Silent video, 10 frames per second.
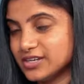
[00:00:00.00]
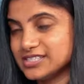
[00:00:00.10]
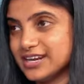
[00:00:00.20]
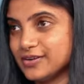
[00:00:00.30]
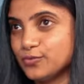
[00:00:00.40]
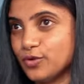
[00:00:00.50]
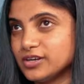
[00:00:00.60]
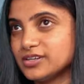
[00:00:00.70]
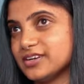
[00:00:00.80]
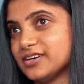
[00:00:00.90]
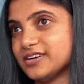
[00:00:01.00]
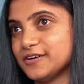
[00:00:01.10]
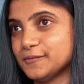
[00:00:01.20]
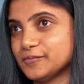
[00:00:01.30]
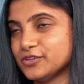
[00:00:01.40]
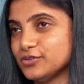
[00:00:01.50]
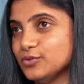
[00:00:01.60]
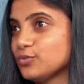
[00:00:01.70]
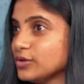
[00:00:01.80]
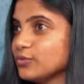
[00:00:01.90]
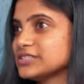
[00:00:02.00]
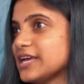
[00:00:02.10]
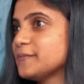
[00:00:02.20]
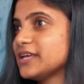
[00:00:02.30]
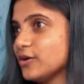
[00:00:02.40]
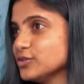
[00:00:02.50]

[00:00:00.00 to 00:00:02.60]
understand what uh, you know what, what's happening